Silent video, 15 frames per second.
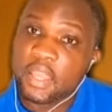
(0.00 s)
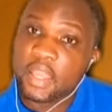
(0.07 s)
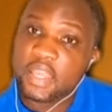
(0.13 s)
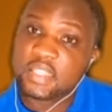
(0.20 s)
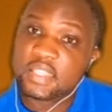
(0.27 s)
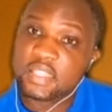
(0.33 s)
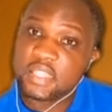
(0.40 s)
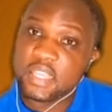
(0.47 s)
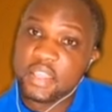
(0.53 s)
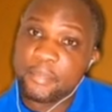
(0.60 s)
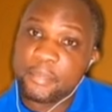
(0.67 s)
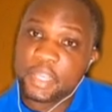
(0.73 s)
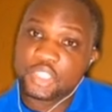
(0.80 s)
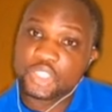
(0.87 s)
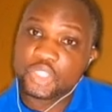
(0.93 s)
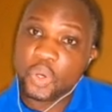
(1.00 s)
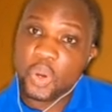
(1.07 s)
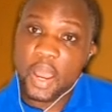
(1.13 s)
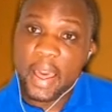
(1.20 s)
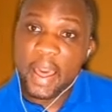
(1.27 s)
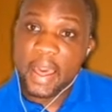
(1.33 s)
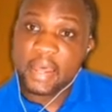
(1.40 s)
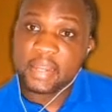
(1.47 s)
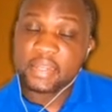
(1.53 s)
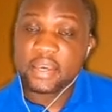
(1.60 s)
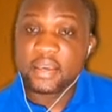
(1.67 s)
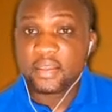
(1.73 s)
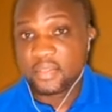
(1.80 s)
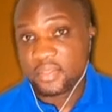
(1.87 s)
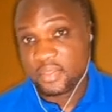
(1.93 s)
a C major add
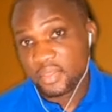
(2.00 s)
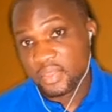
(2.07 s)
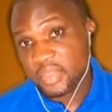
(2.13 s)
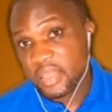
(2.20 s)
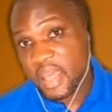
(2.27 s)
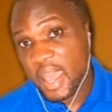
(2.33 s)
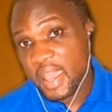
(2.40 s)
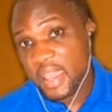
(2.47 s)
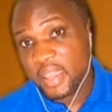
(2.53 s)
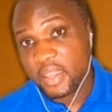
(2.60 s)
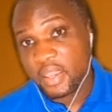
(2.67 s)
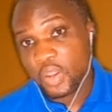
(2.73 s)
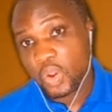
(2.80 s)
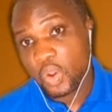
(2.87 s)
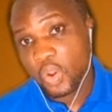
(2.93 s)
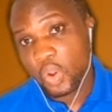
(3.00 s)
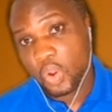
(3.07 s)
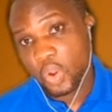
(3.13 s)
9